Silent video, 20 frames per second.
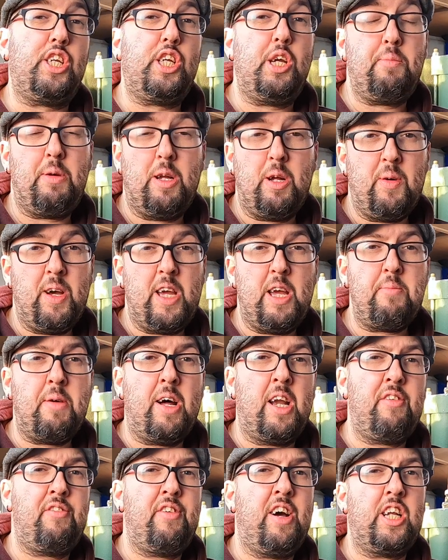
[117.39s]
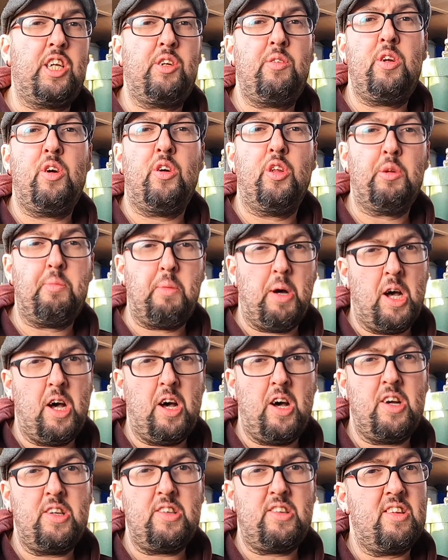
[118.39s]
chipping away at manufacturing all the
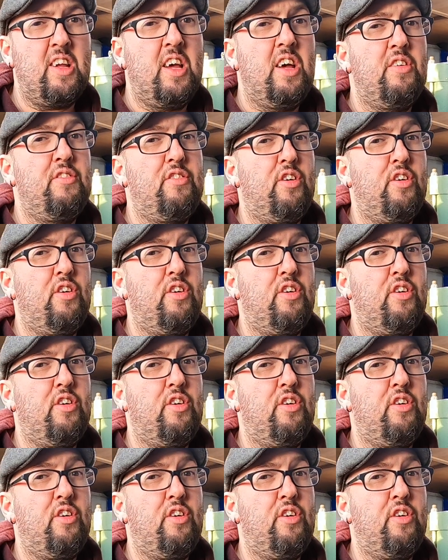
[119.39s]
parts